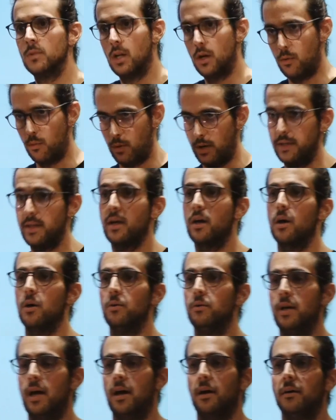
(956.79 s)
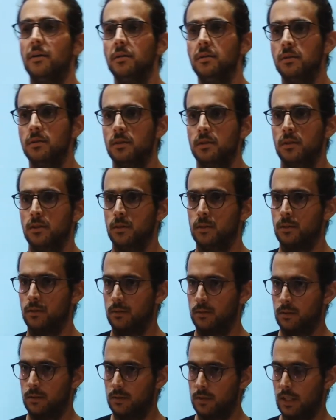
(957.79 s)
read the code now.
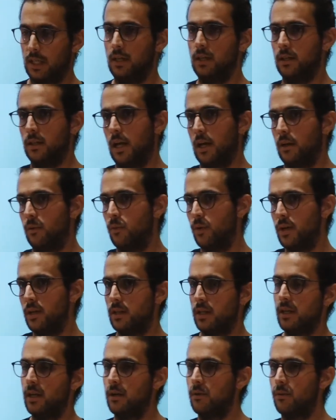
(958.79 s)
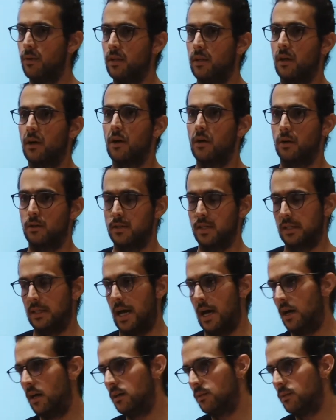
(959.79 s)
See, like we didn't read the code until now.